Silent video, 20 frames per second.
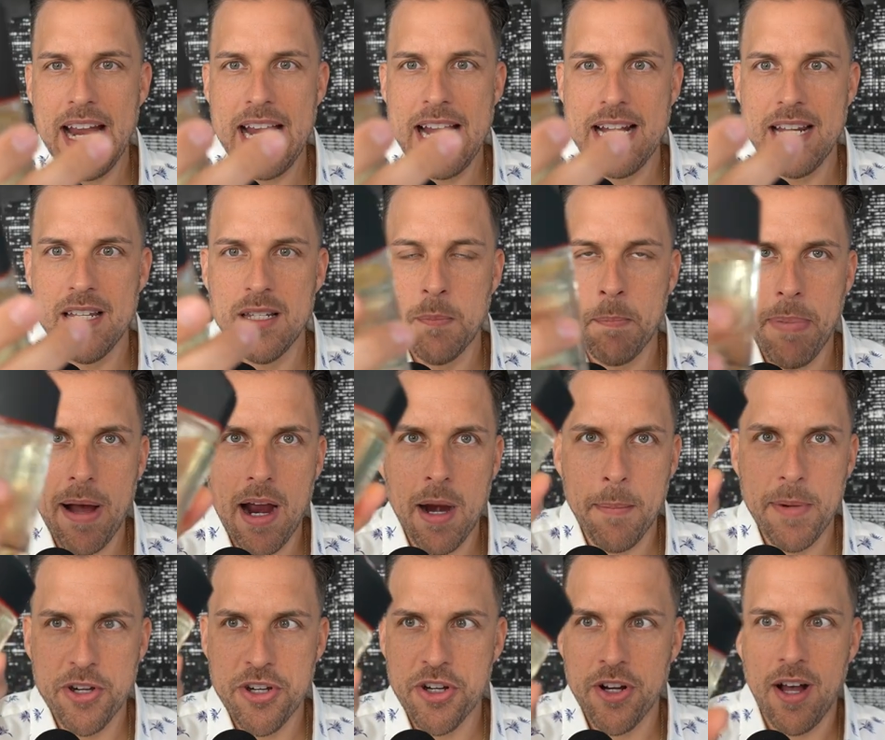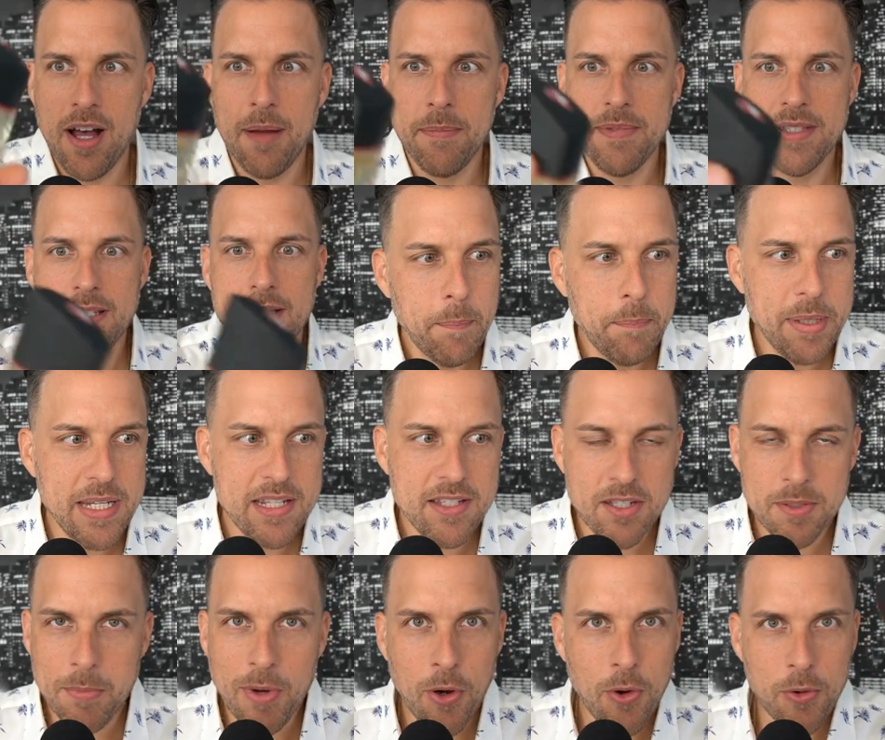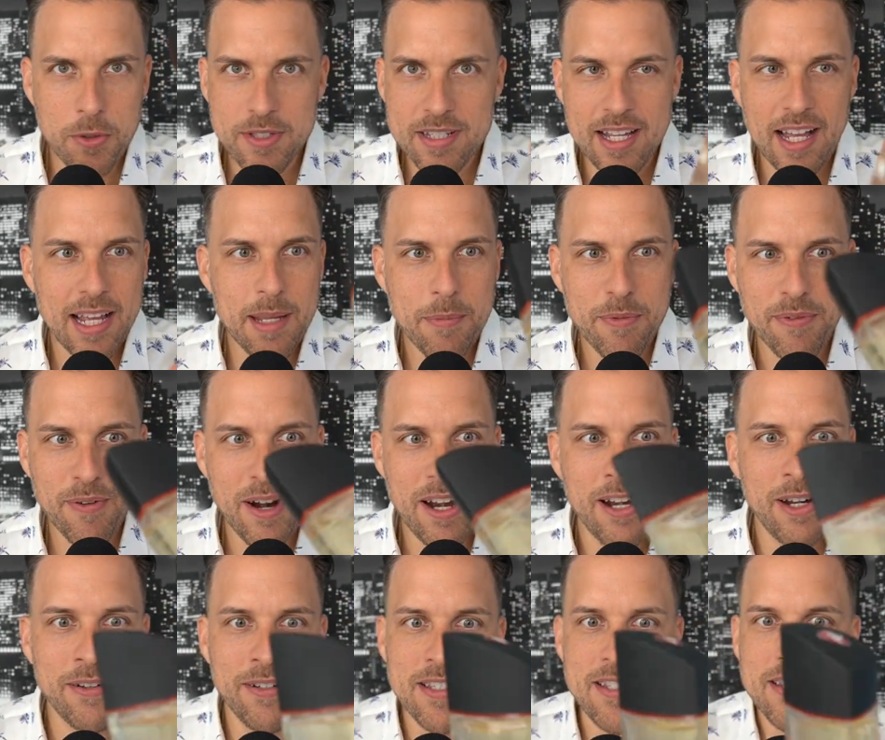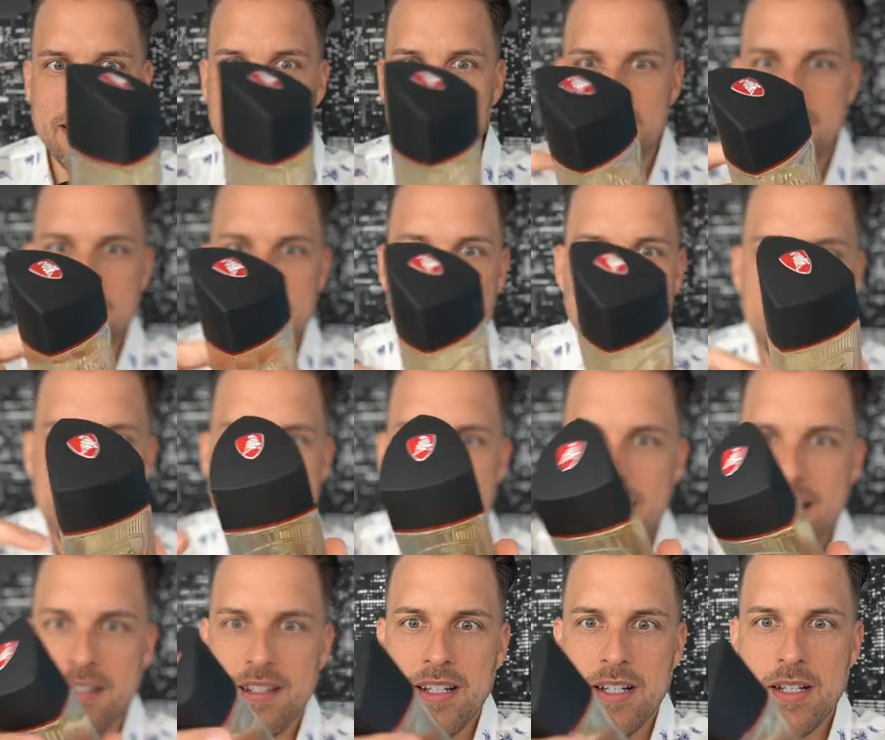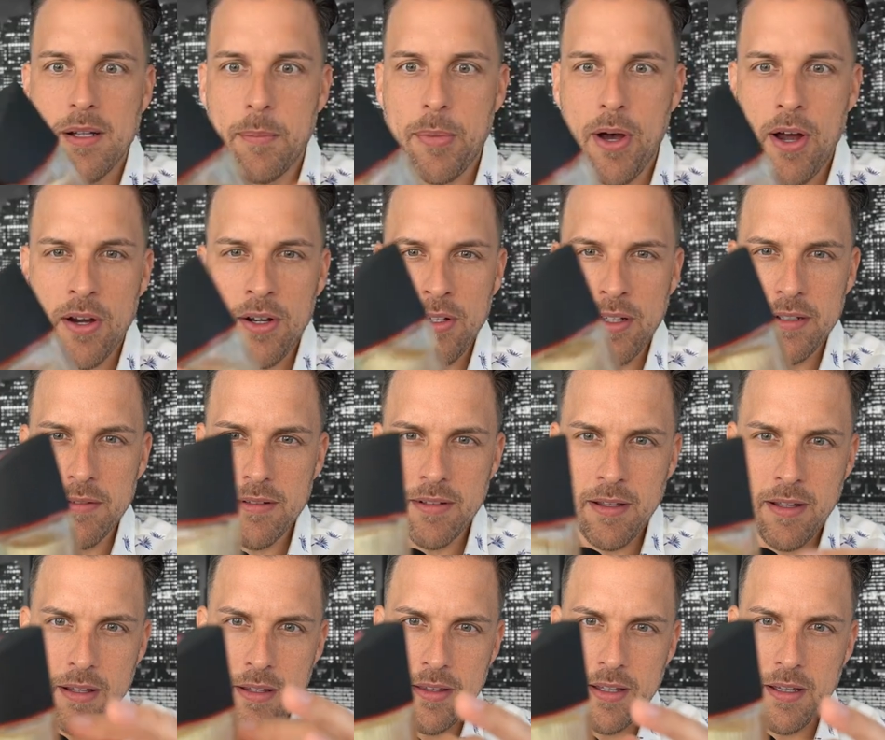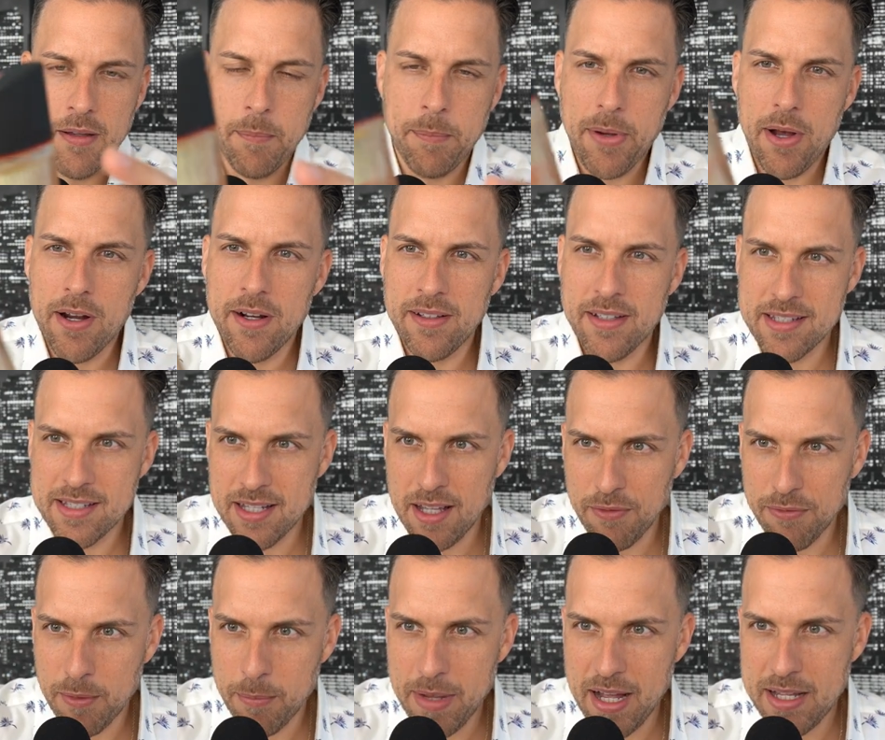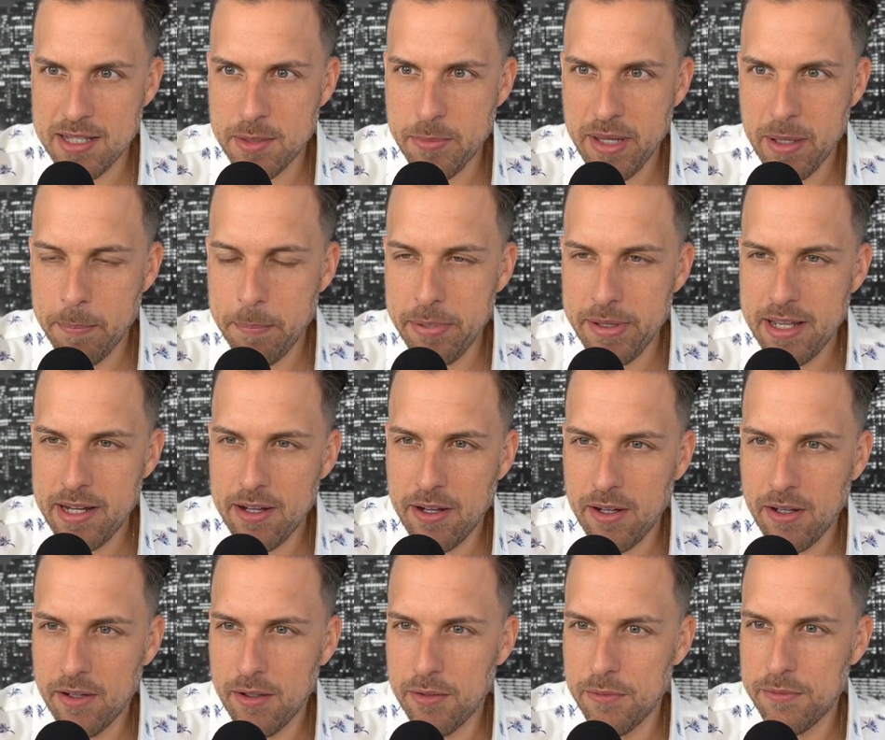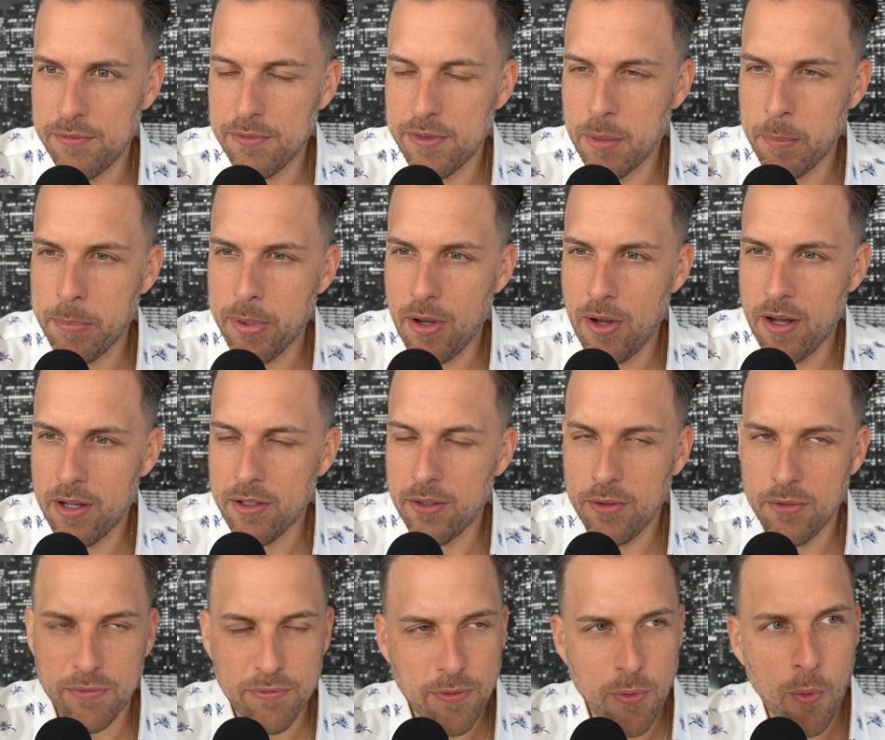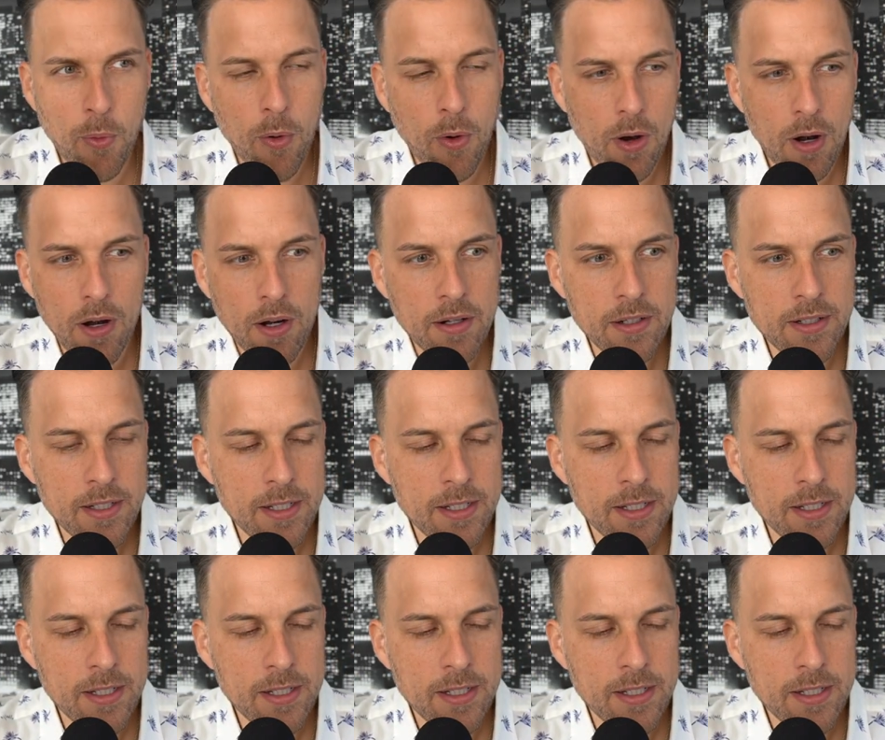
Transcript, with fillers: 80s barbershop beast mode type fragrance just in that bottle. It, uh, the bottle itself reminds me a bit of the bottle for